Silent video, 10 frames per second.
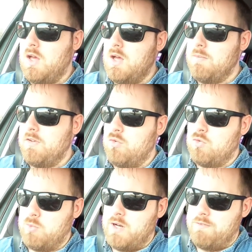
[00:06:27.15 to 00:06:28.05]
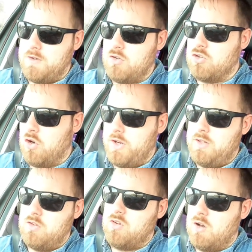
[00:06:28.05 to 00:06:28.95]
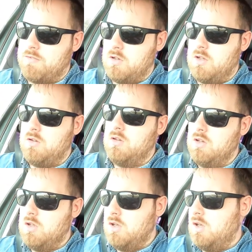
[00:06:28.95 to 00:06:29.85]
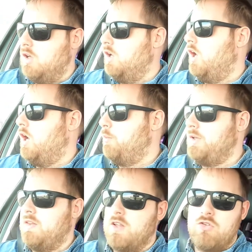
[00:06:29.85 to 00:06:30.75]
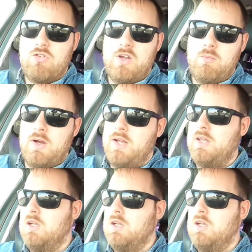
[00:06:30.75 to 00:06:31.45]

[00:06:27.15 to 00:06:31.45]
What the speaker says: This is when I first got in this afternoon. We did that straight away.